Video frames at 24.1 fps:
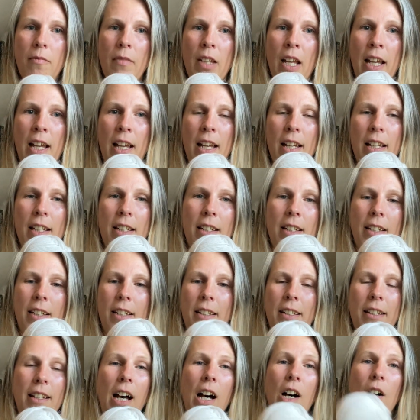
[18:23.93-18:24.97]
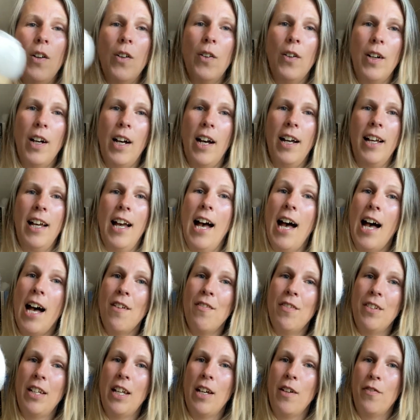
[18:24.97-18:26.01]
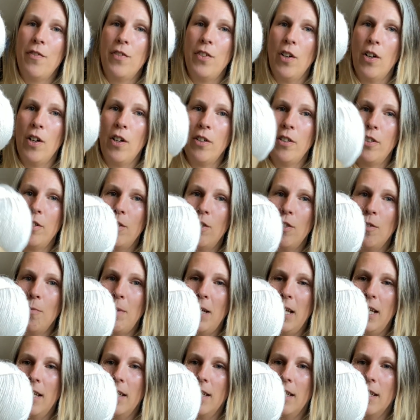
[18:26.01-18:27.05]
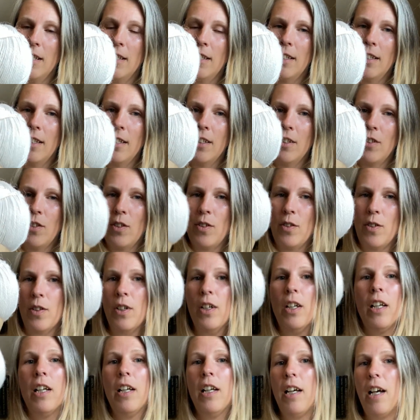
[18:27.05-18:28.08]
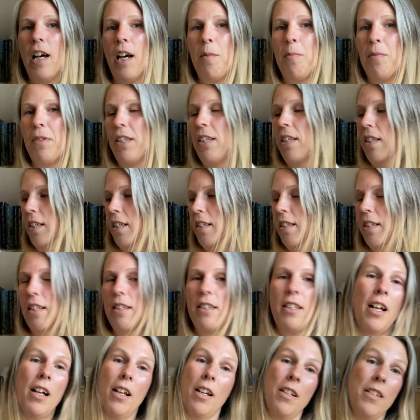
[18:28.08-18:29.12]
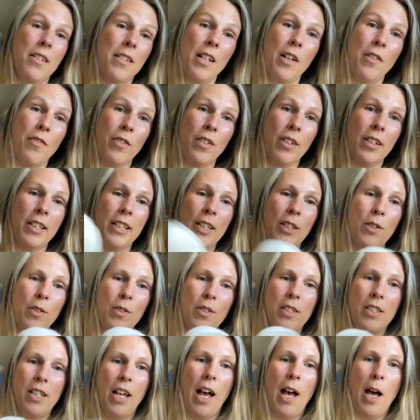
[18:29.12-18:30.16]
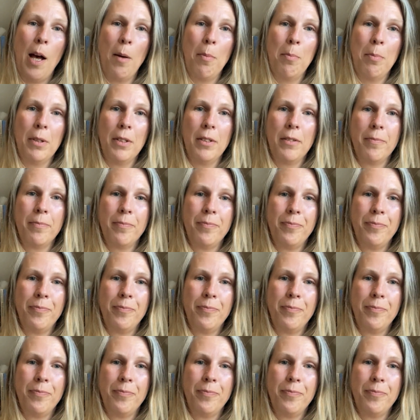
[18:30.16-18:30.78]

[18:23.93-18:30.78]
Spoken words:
And now I have enough yarn to make it, so I'm thinking that that is definitely going to happen.